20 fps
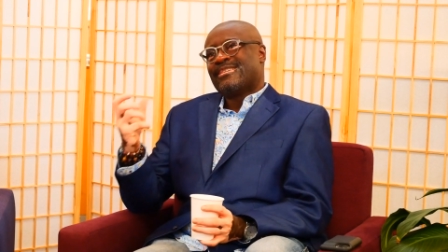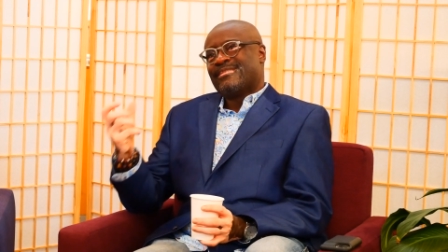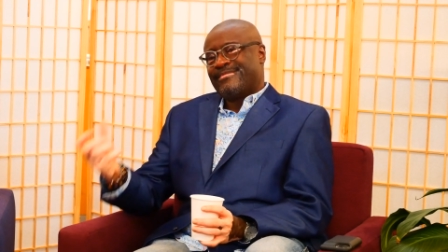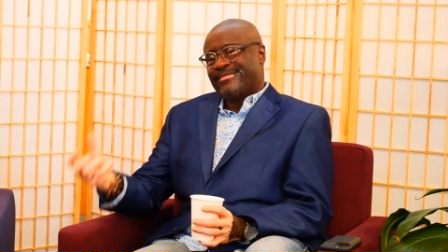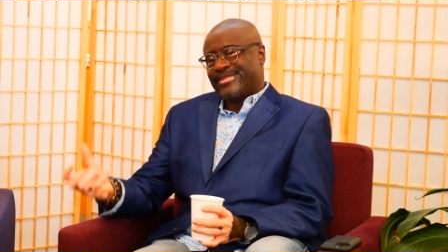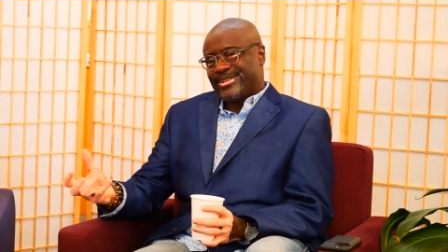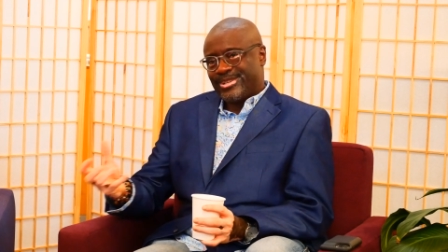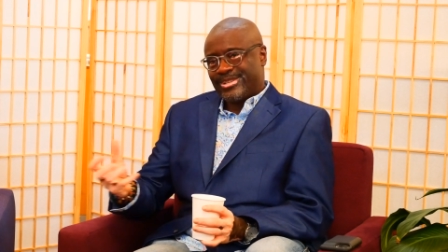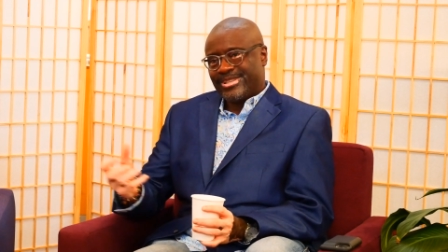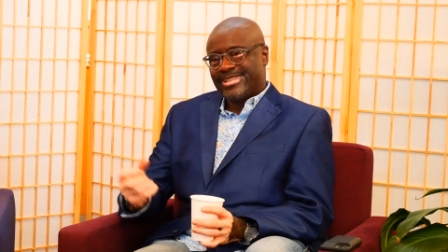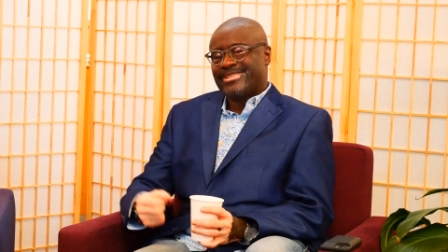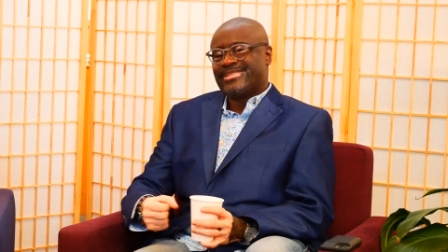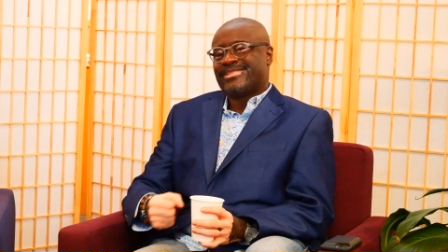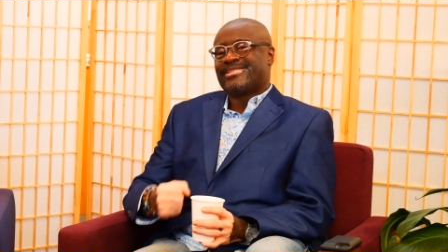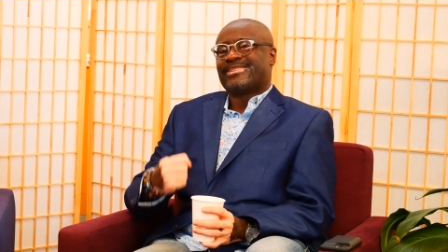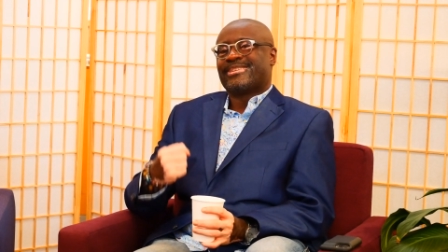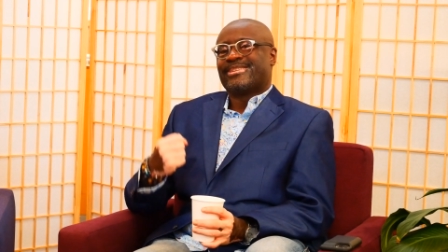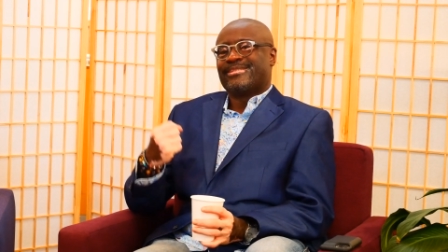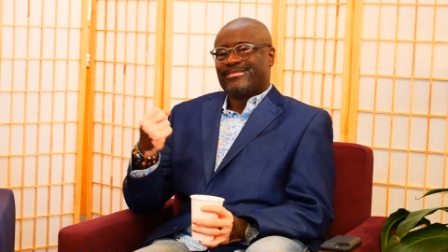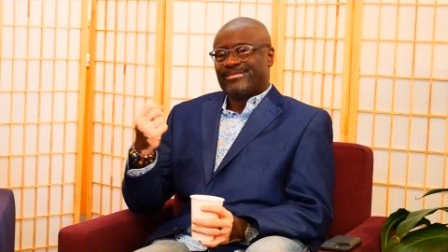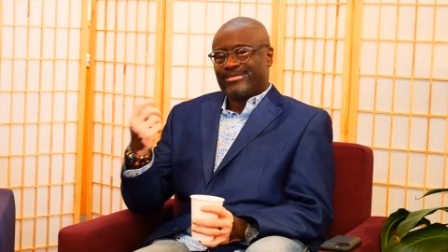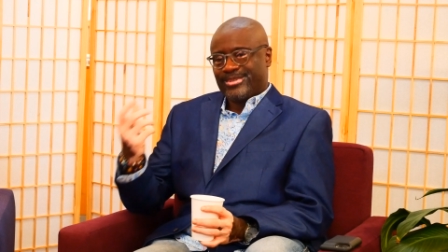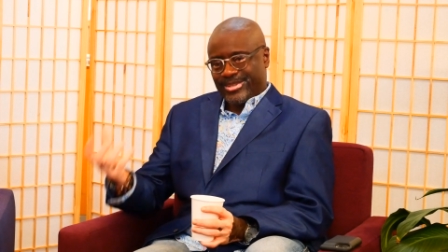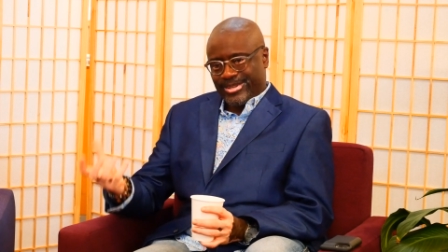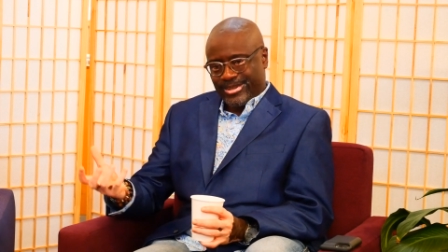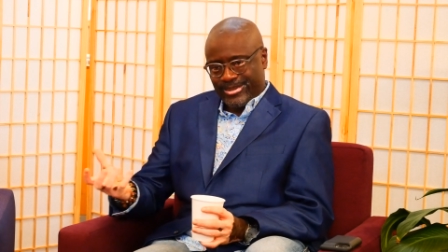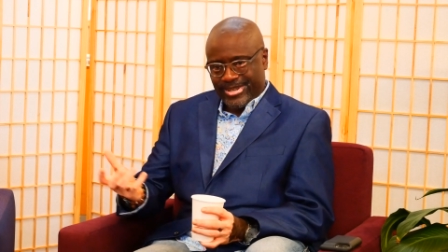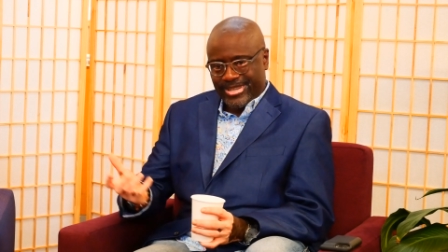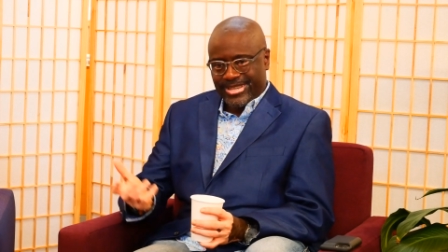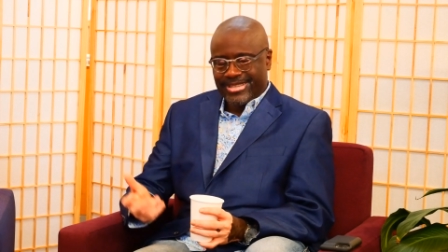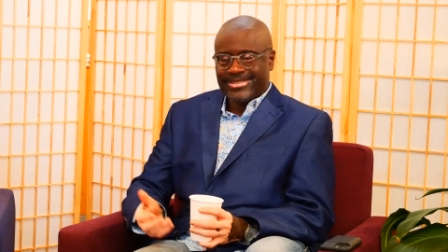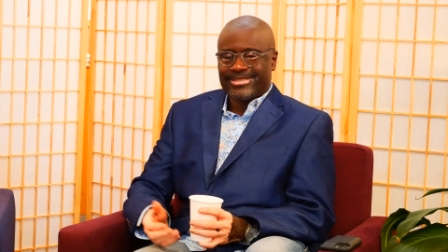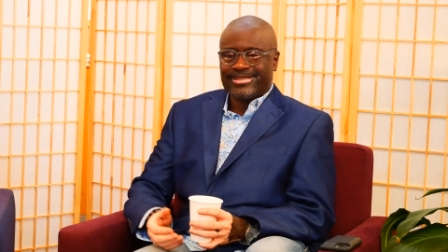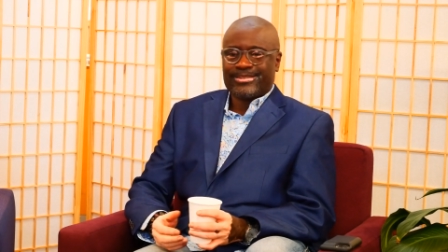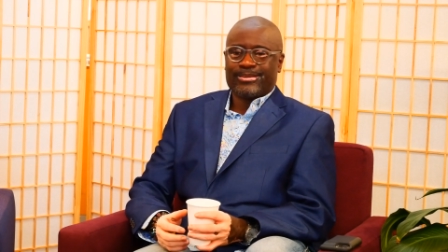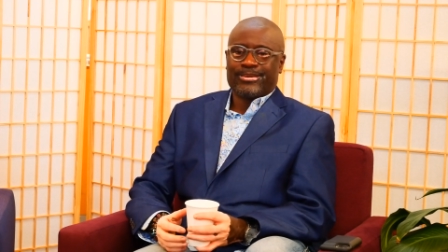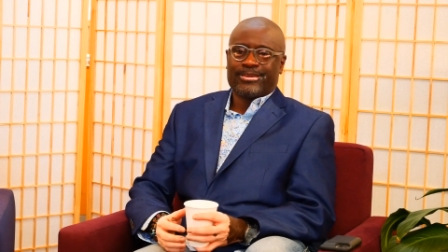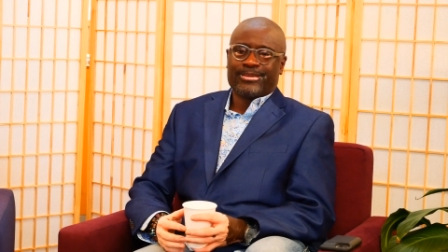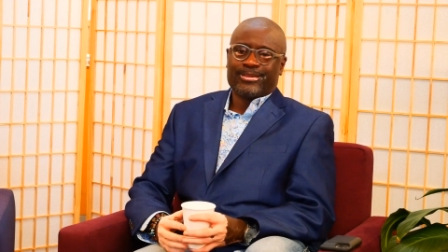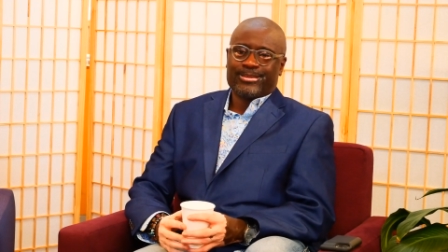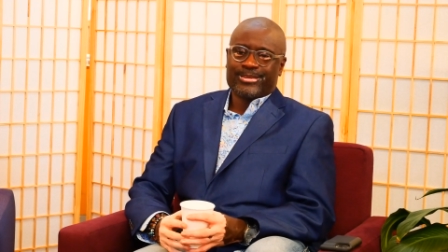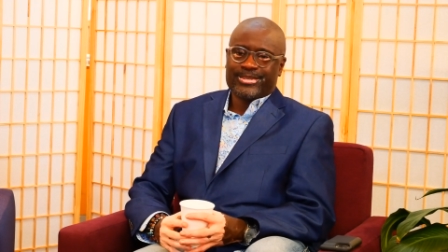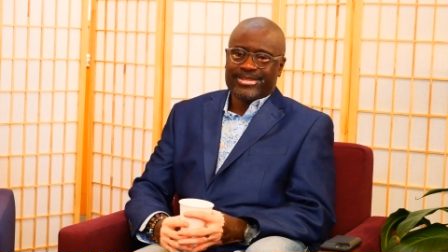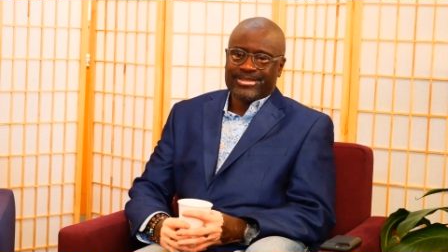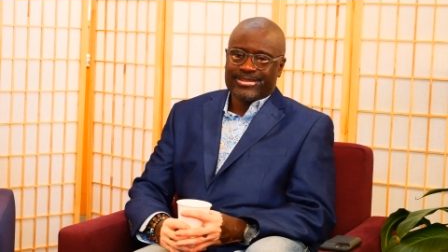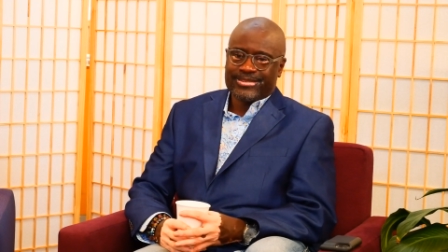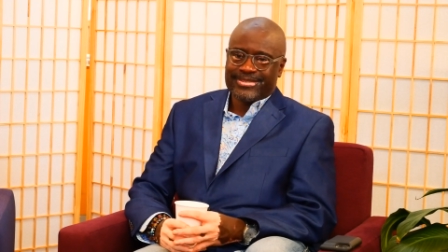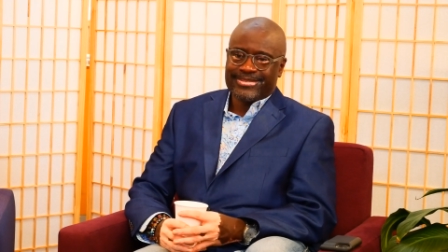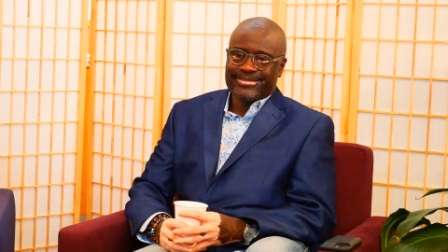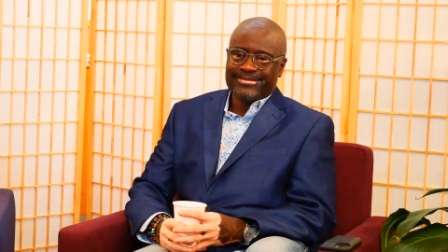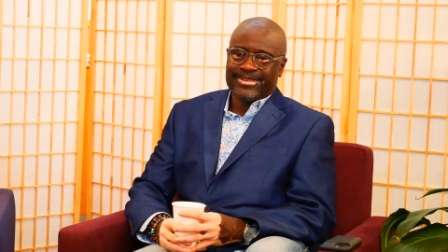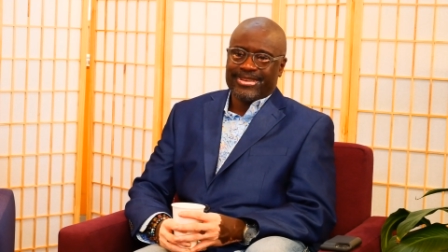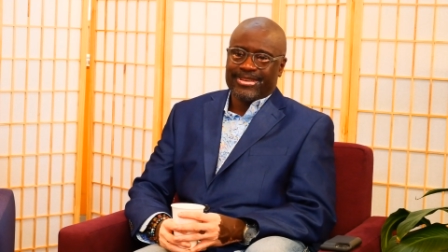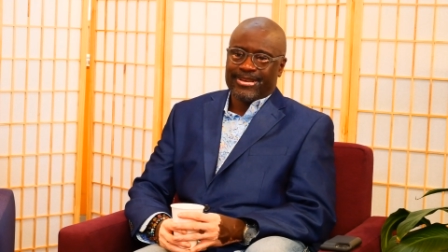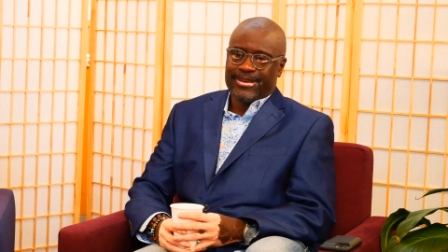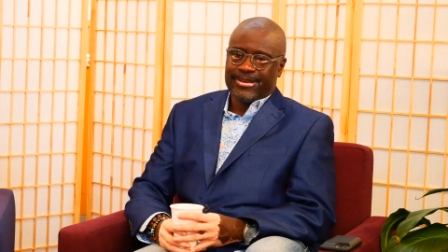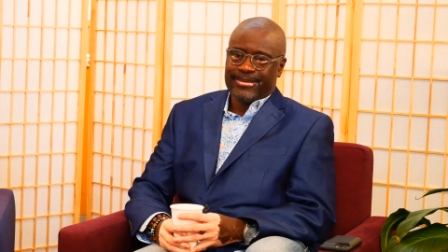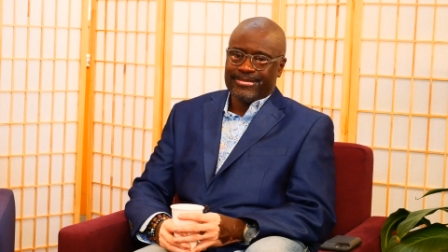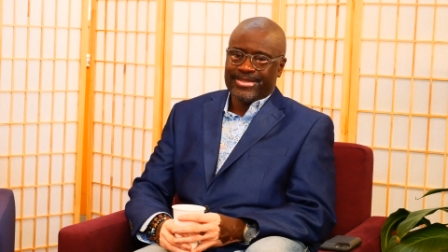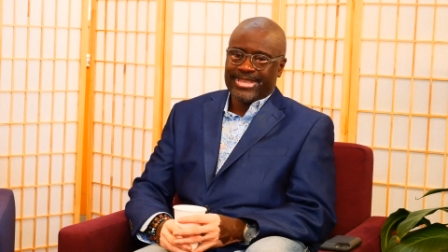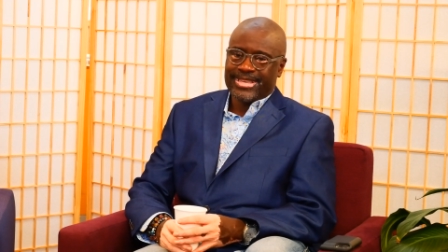vigilance and resilience are those uh,